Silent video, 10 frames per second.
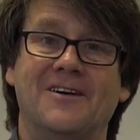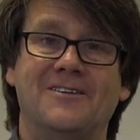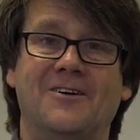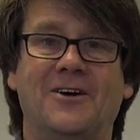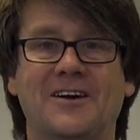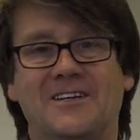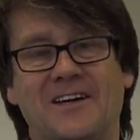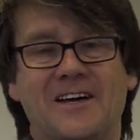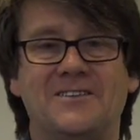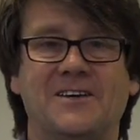You know,
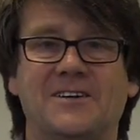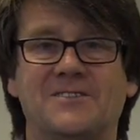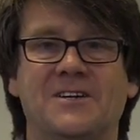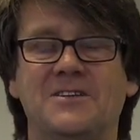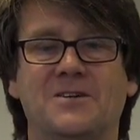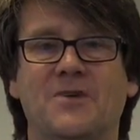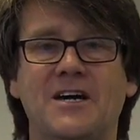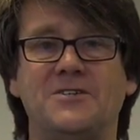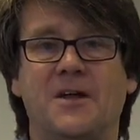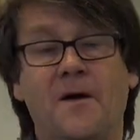it's
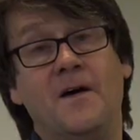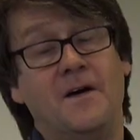amazing.